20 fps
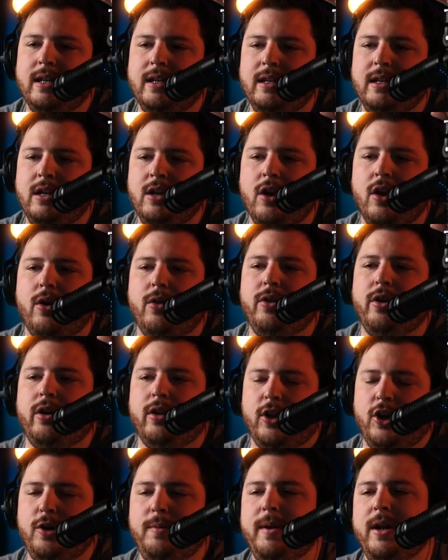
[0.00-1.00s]
they're a
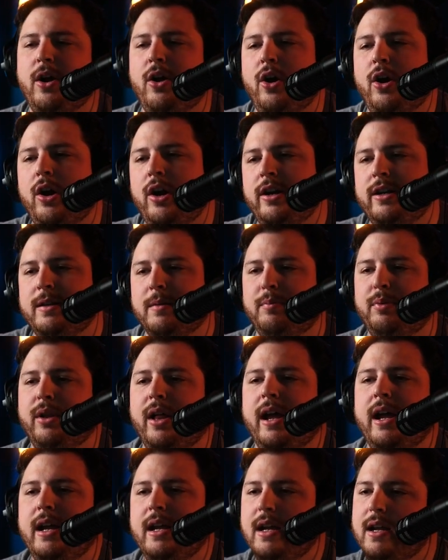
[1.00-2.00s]
little bit hard to
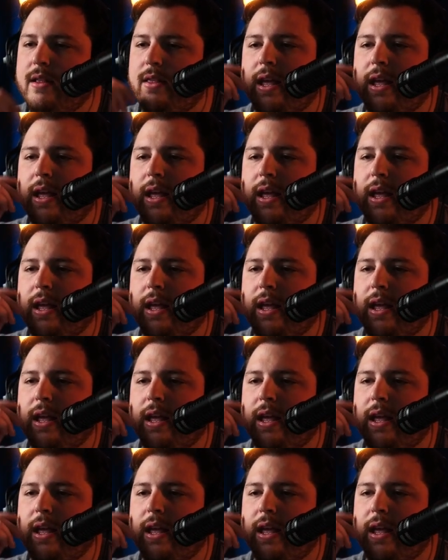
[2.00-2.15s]
play.